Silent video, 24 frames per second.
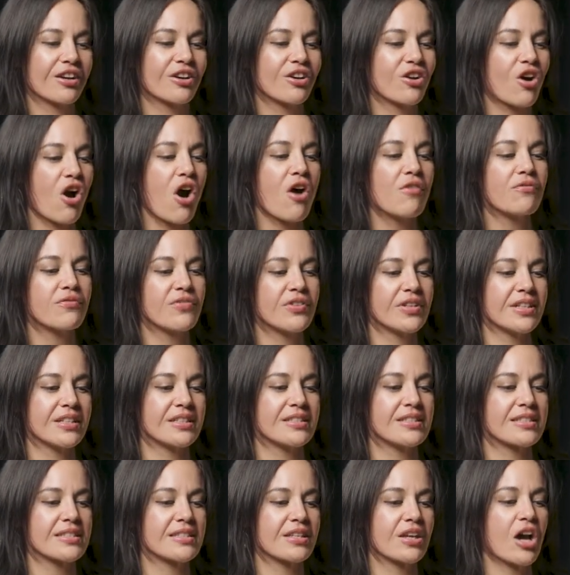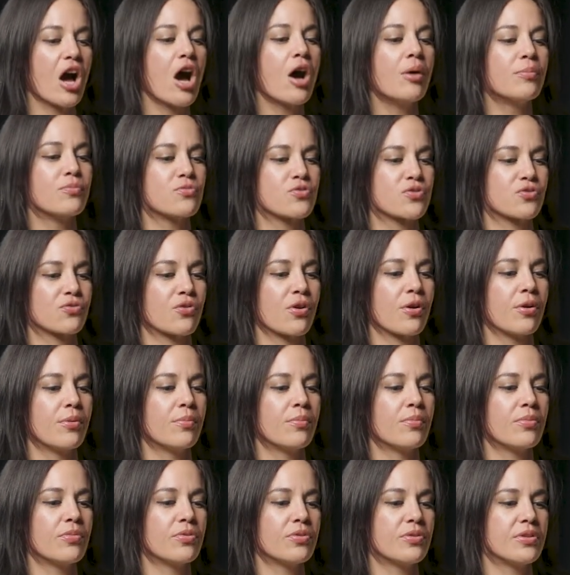confidence comes
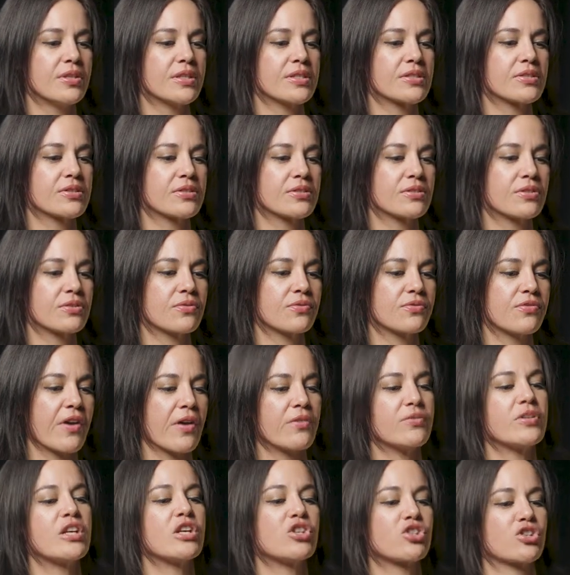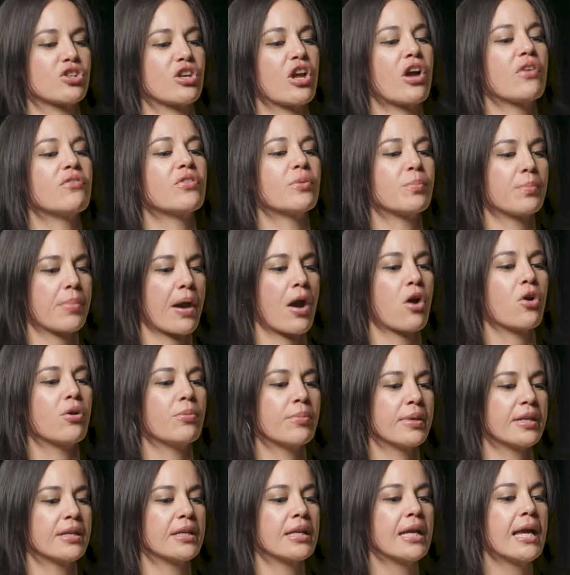from this foundation of
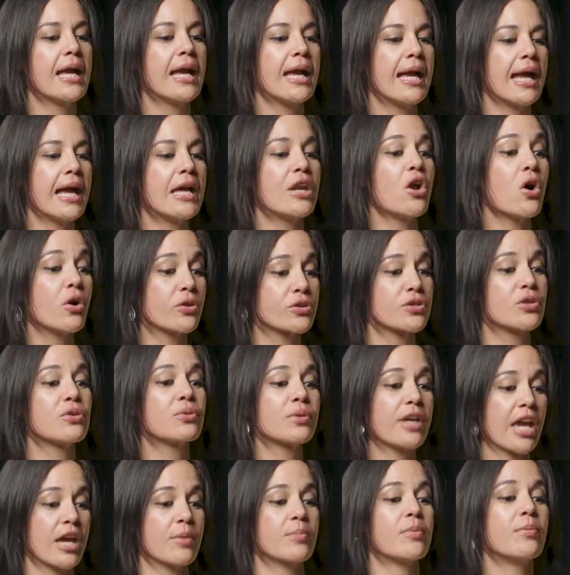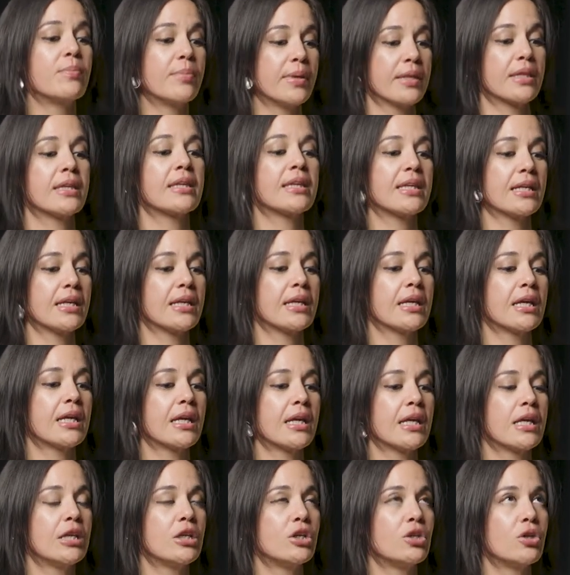empowerment and also capability.
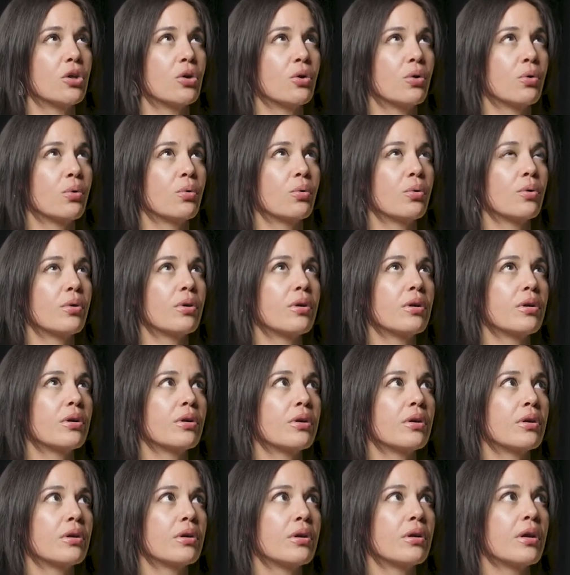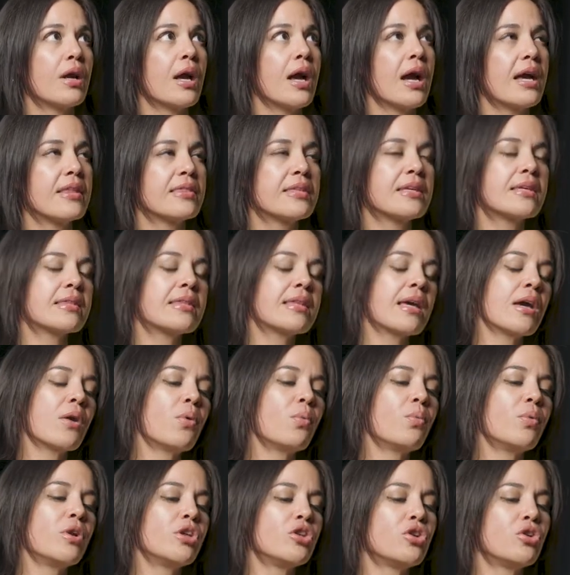You know, I think that
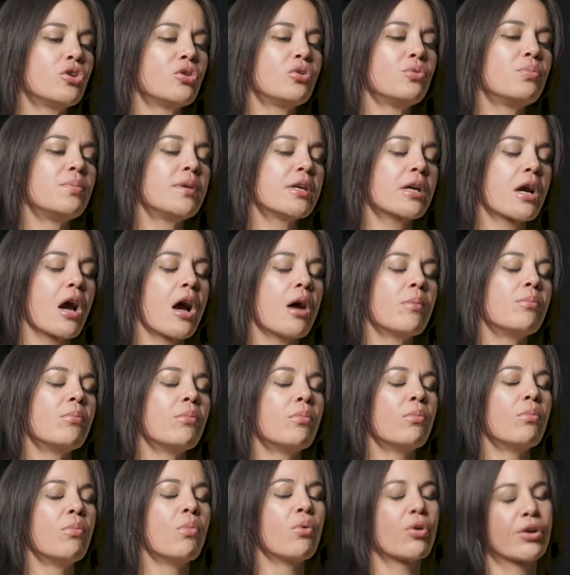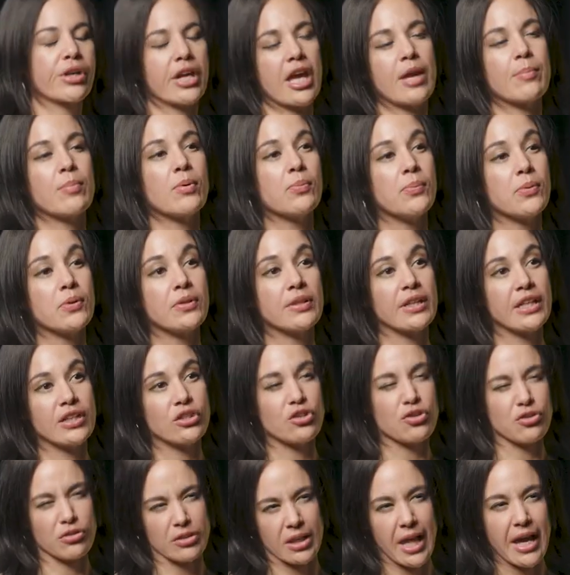when you become more capable in
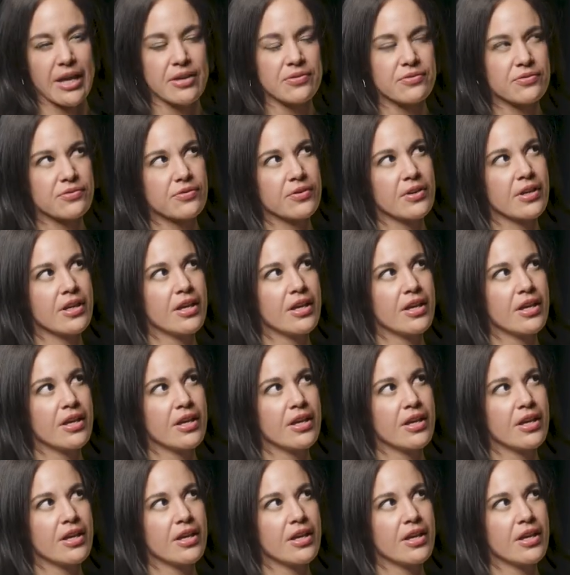your life,